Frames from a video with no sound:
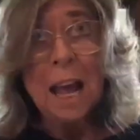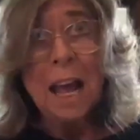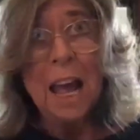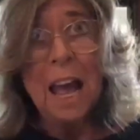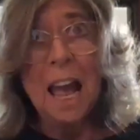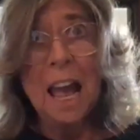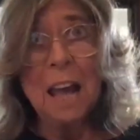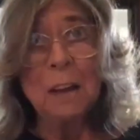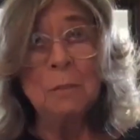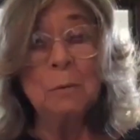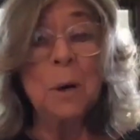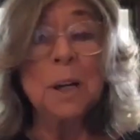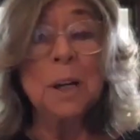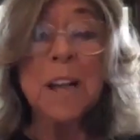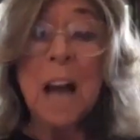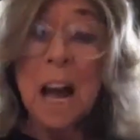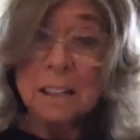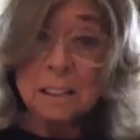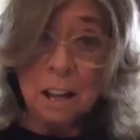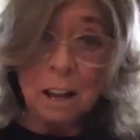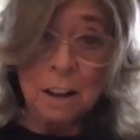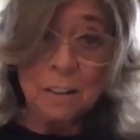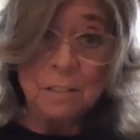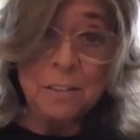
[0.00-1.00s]
And what I
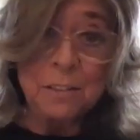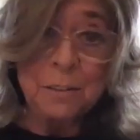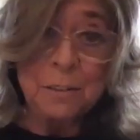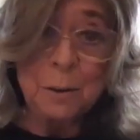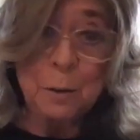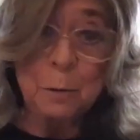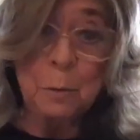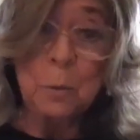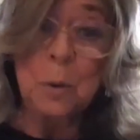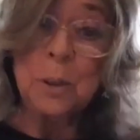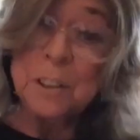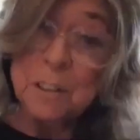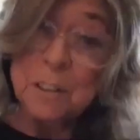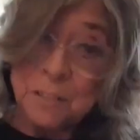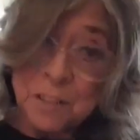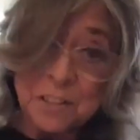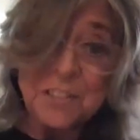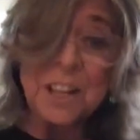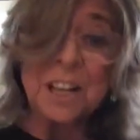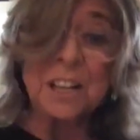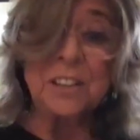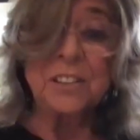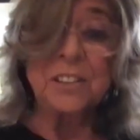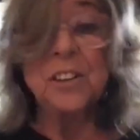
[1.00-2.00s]
love, one of the
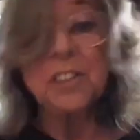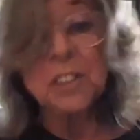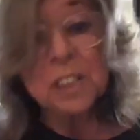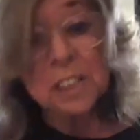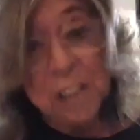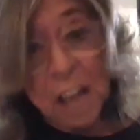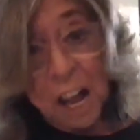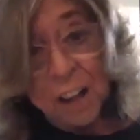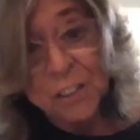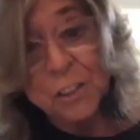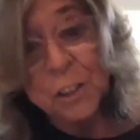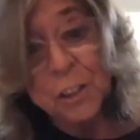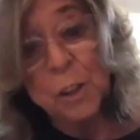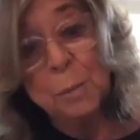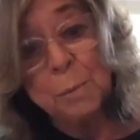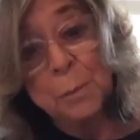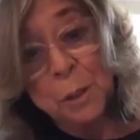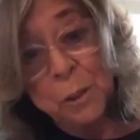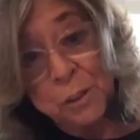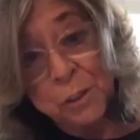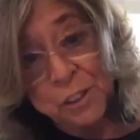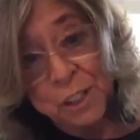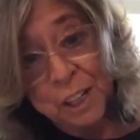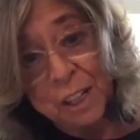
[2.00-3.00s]
things, is classical
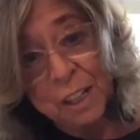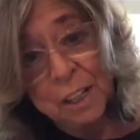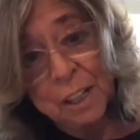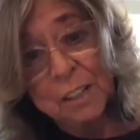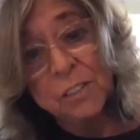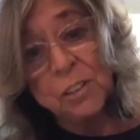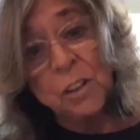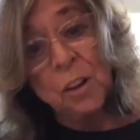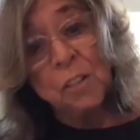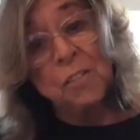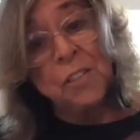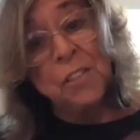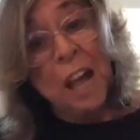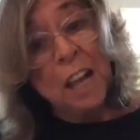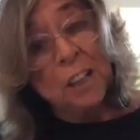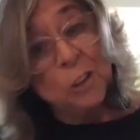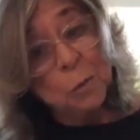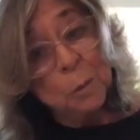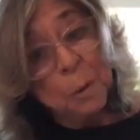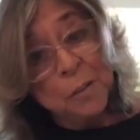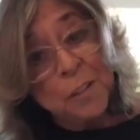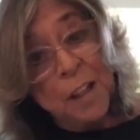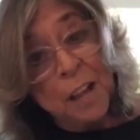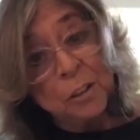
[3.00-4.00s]
music. So that's
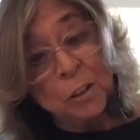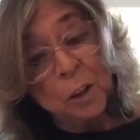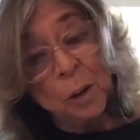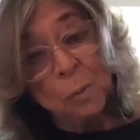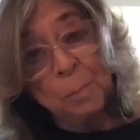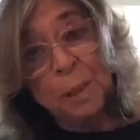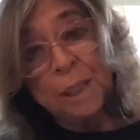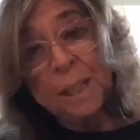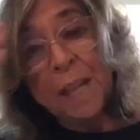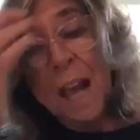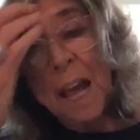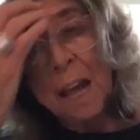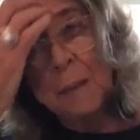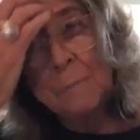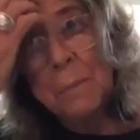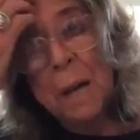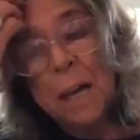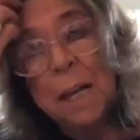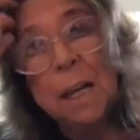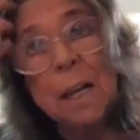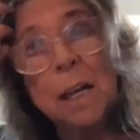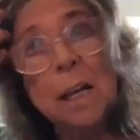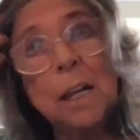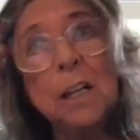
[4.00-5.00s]
where that all began.
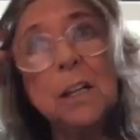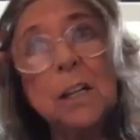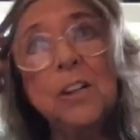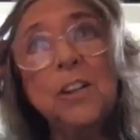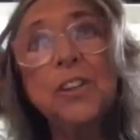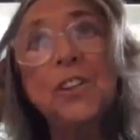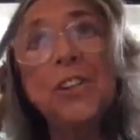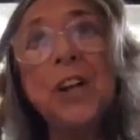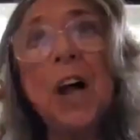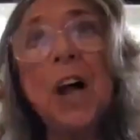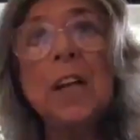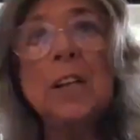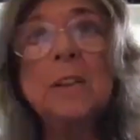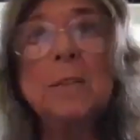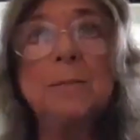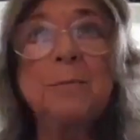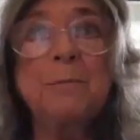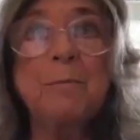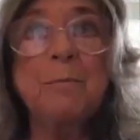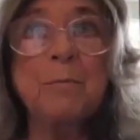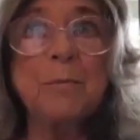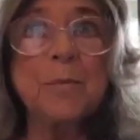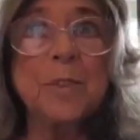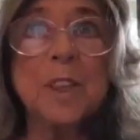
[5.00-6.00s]
My son,
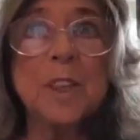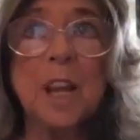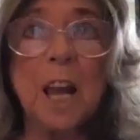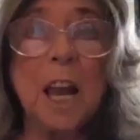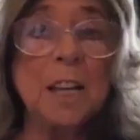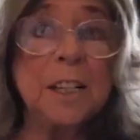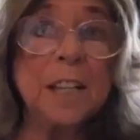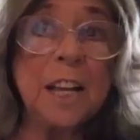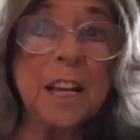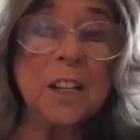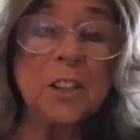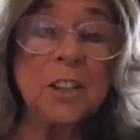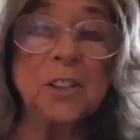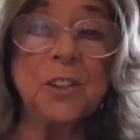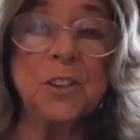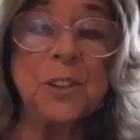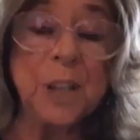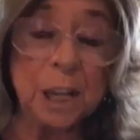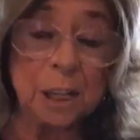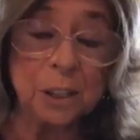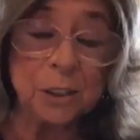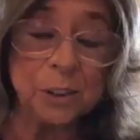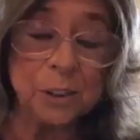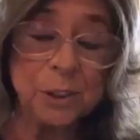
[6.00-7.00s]
at age
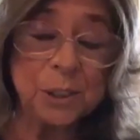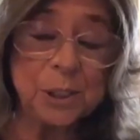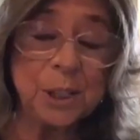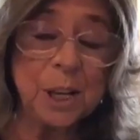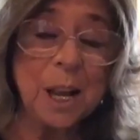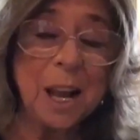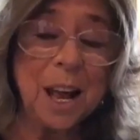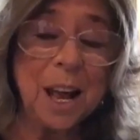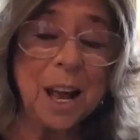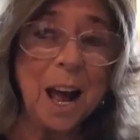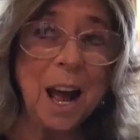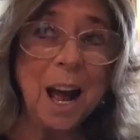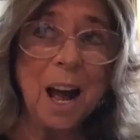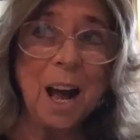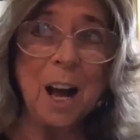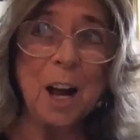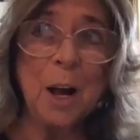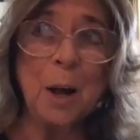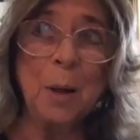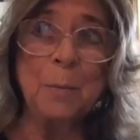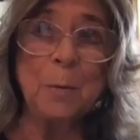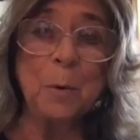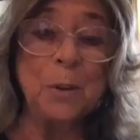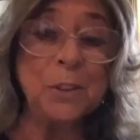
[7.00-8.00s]
6,
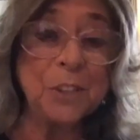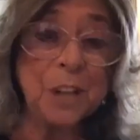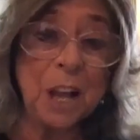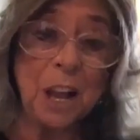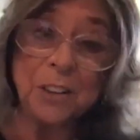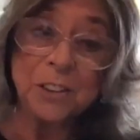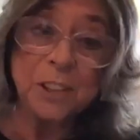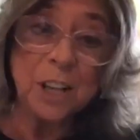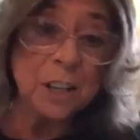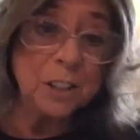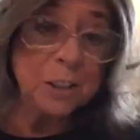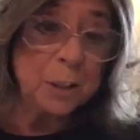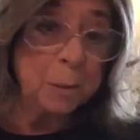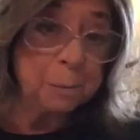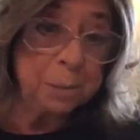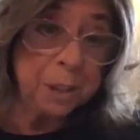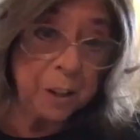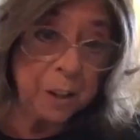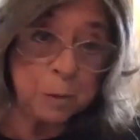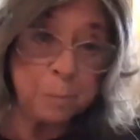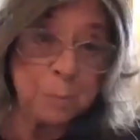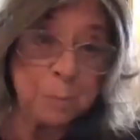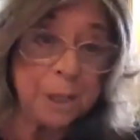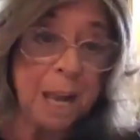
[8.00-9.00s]
was asking to play
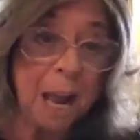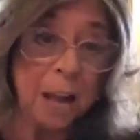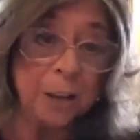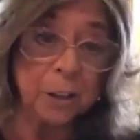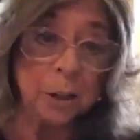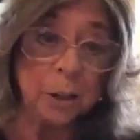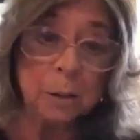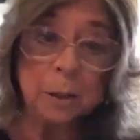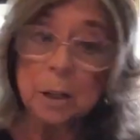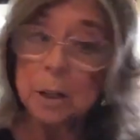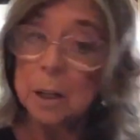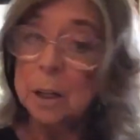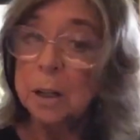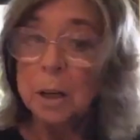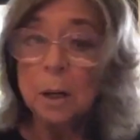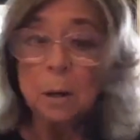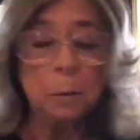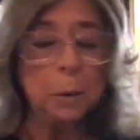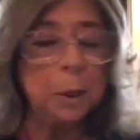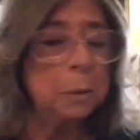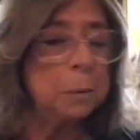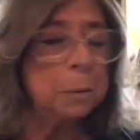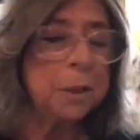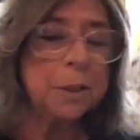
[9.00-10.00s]
the piano.
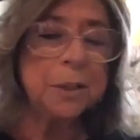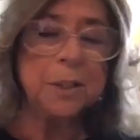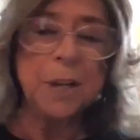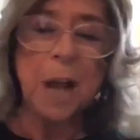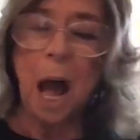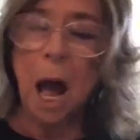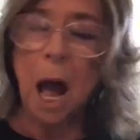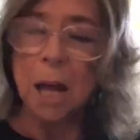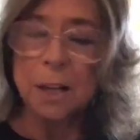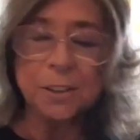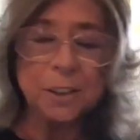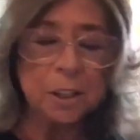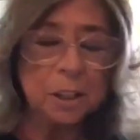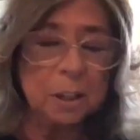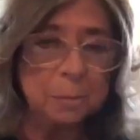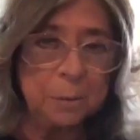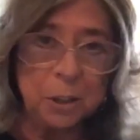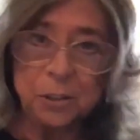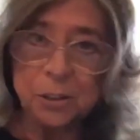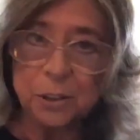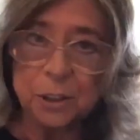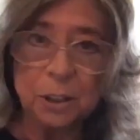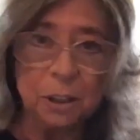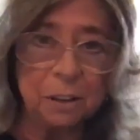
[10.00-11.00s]
We were not a
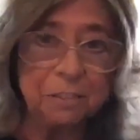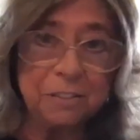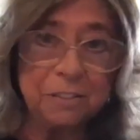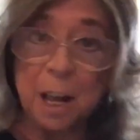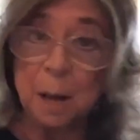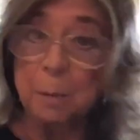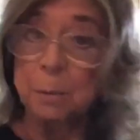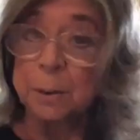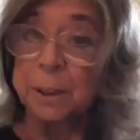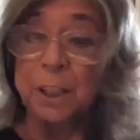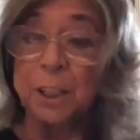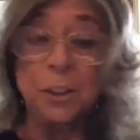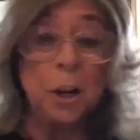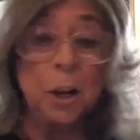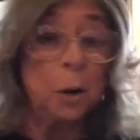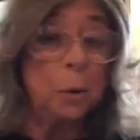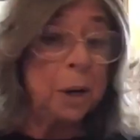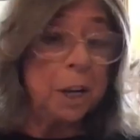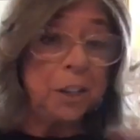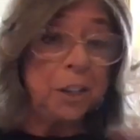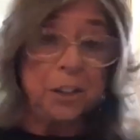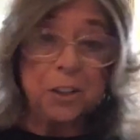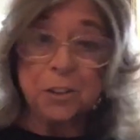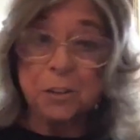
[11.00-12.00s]
musical family, no
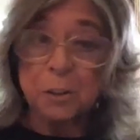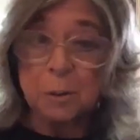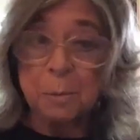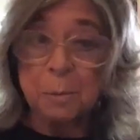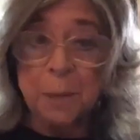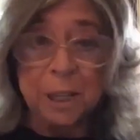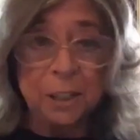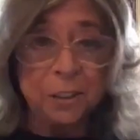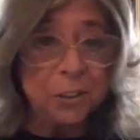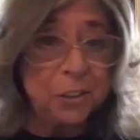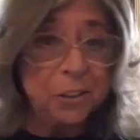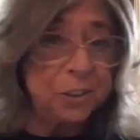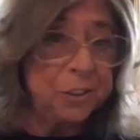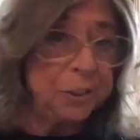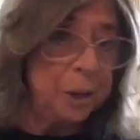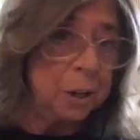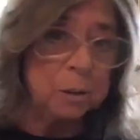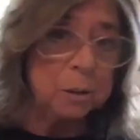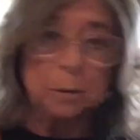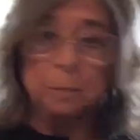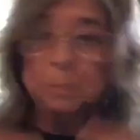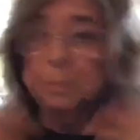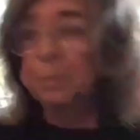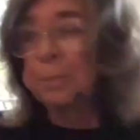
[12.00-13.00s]
instruments,
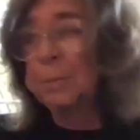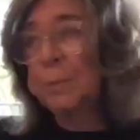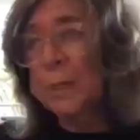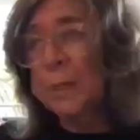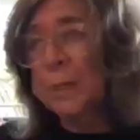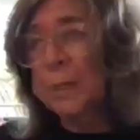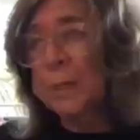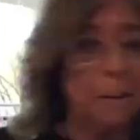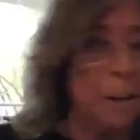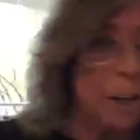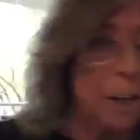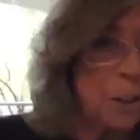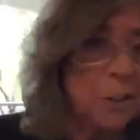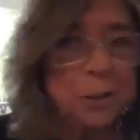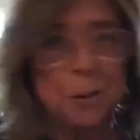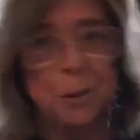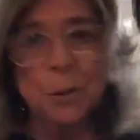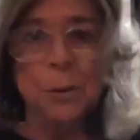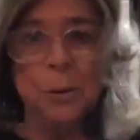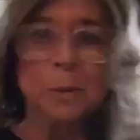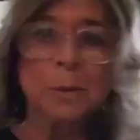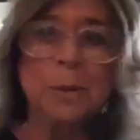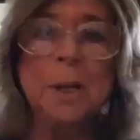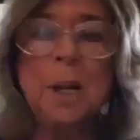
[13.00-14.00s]
no carry a
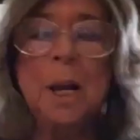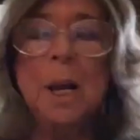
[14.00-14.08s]
tune.